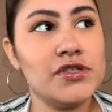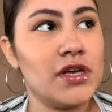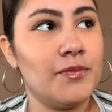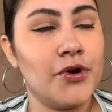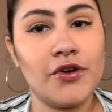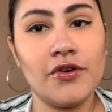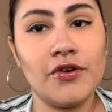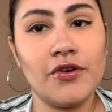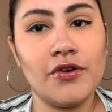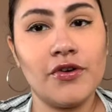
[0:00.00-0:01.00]
to a burger and
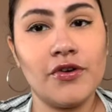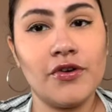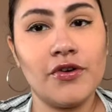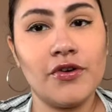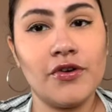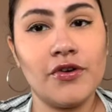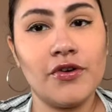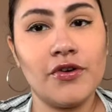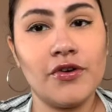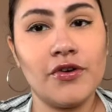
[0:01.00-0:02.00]
fries,
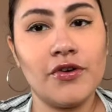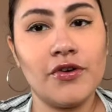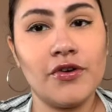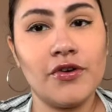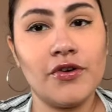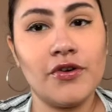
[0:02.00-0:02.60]
get the salad.